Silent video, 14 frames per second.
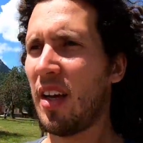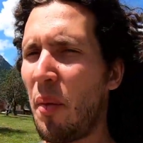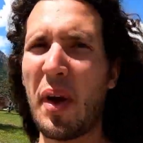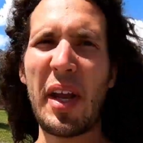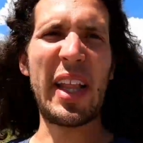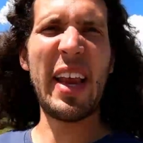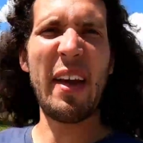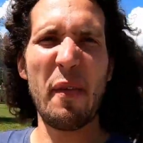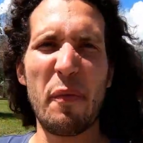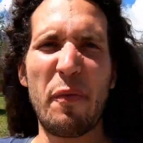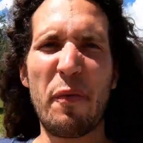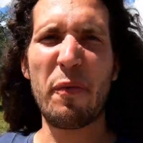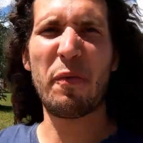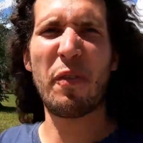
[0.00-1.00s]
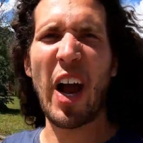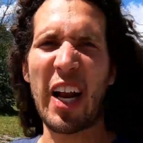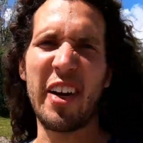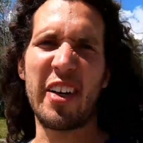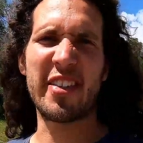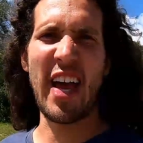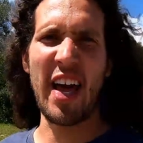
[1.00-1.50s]
We leave
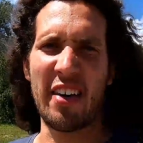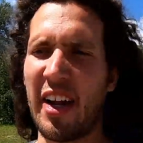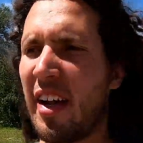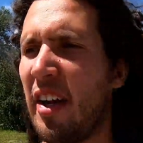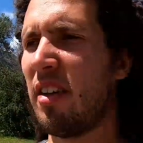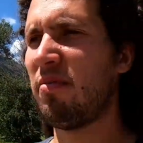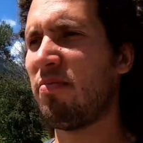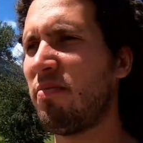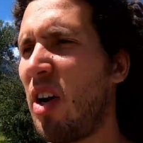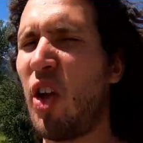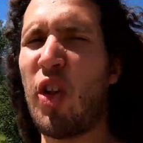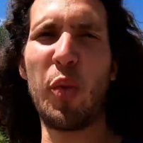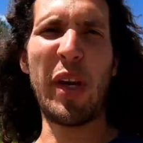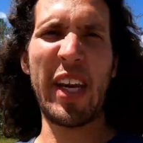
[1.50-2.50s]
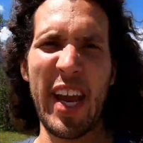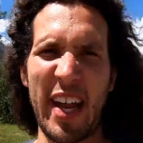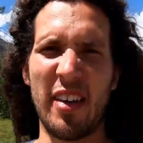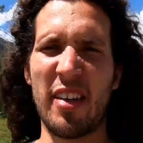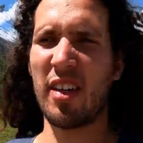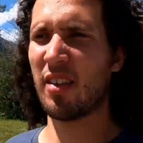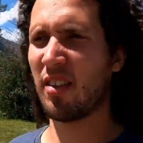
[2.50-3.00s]
Friday or Saturday on the
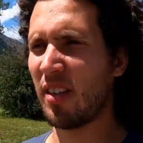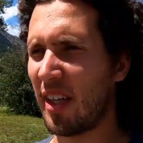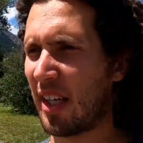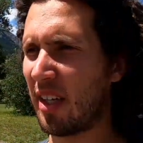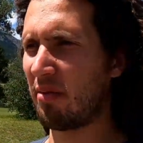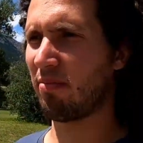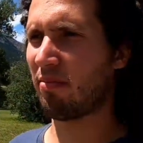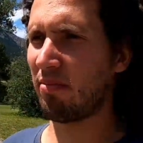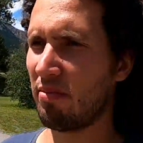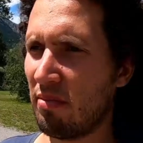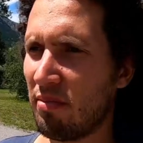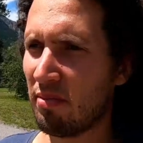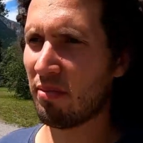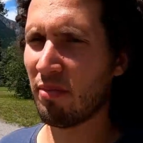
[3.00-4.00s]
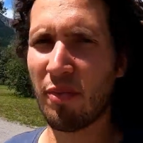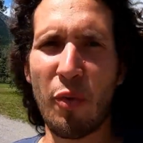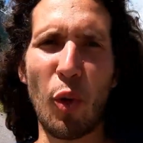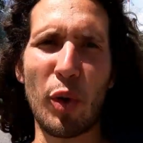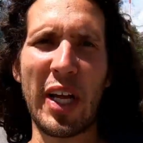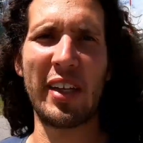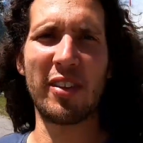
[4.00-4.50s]
weekend, like
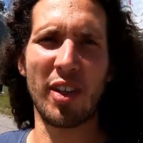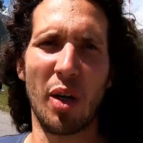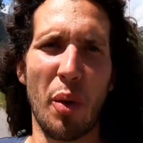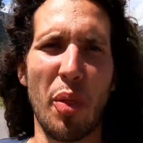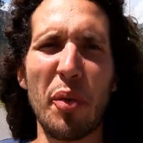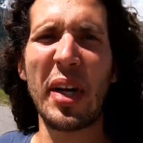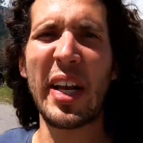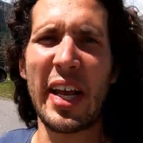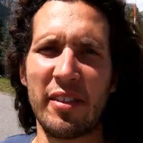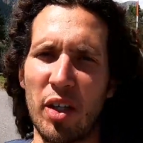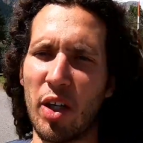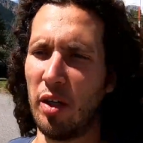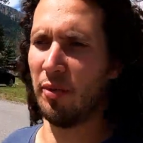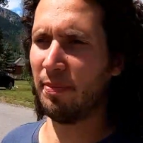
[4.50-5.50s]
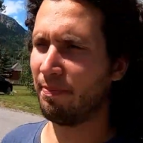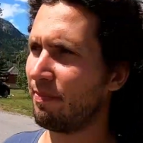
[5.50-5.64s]
four days ago, three days ago.